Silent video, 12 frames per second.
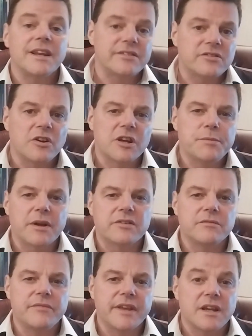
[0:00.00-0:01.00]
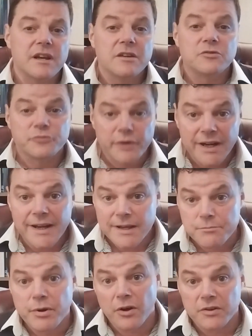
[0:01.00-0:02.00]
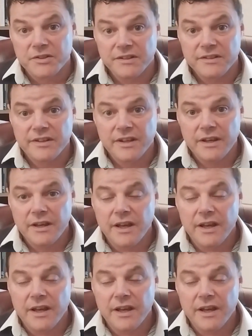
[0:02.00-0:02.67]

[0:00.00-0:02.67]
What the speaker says: let's talk about something really important